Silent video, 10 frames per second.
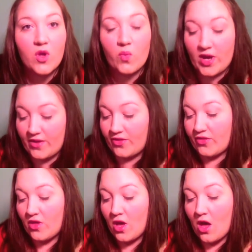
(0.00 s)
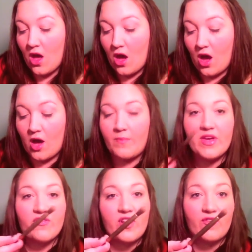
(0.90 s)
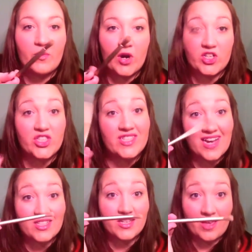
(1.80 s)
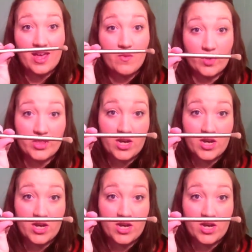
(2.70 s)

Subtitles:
with a big fluffy brush. This actually came with the